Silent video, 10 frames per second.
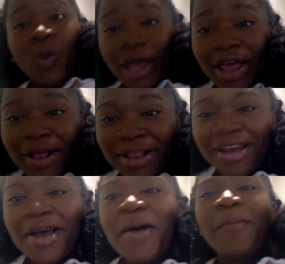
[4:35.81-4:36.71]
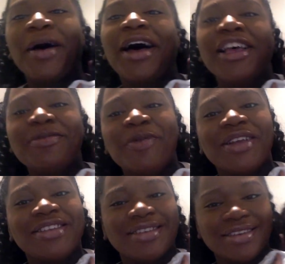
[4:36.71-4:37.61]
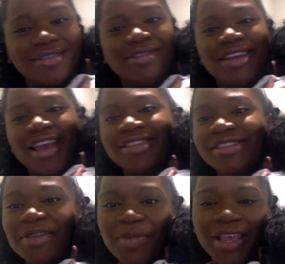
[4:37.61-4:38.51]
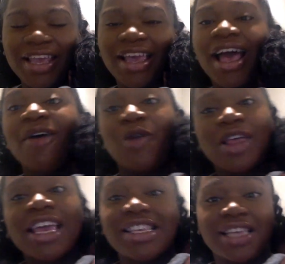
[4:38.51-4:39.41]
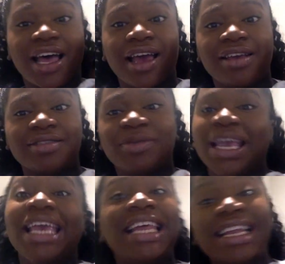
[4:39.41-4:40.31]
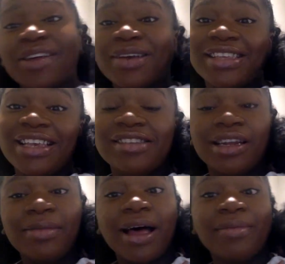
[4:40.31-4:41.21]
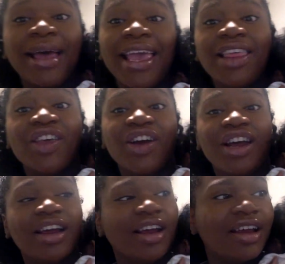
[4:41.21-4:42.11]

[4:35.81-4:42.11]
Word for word: well. My husband is, is next to me, rolling his eyes, but he doesn't know because he's not a mom either.